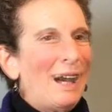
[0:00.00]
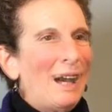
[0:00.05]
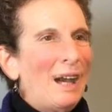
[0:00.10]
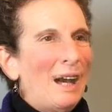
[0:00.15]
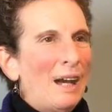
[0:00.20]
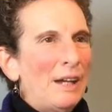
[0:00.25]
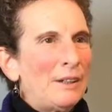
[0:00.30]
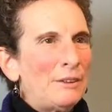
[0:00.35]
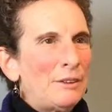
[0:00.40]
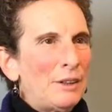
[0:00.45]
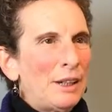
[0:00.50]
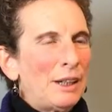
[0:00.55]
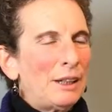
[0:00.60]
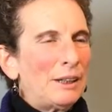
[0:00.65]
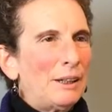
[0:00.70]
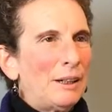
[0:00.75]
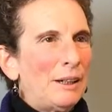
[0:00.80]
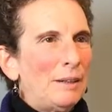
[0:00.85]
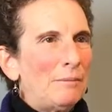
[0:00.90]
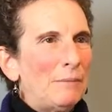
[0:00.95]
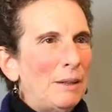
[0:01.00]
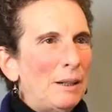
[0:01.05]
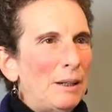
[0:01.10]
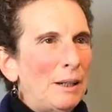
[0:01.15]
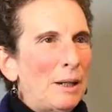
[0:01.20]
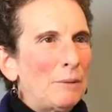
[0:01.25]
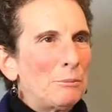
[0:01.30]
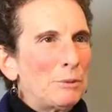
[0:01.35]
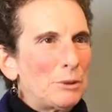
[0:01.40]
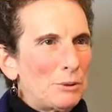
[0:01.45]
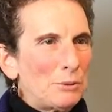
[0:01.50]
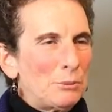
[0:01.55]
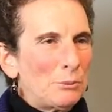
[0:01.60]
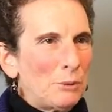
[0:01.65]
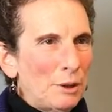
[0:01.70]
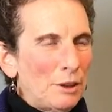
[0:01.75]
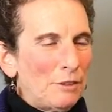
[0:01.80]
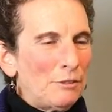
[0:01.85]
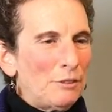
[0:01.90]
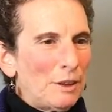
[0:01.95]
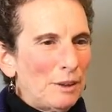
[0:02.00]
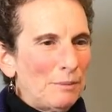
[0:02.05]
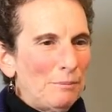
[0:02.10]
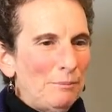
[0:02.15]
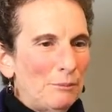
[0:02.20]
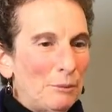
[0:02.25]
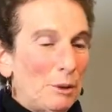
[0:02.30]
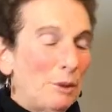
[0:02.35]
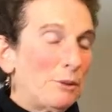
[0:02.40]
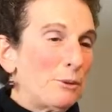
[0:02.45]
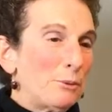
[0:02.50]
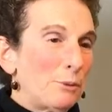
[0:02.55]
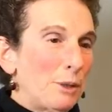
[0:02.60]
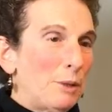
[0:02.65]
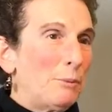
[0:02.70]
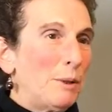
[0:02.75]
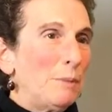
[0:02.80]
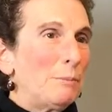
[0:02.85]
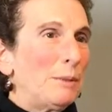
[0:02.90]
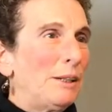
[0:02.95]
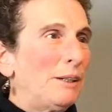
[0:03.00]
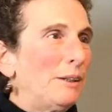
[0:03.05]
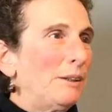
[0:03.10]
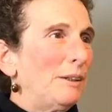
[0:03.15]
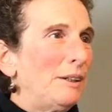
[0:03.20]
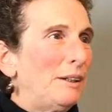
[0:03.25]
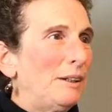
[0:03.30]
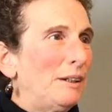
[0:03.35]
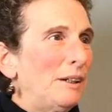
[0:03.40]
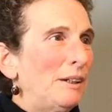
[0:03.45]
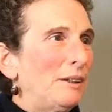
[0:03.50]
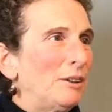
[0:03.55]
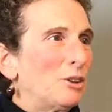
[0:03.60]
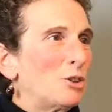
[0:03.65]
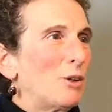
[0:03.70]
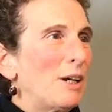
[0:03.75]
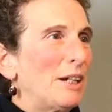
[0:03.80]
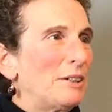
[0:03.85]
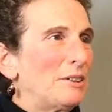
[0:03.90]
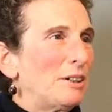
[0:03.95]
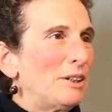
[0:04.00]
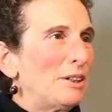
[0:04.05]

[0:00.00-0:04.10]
I think I was one of three women in the transit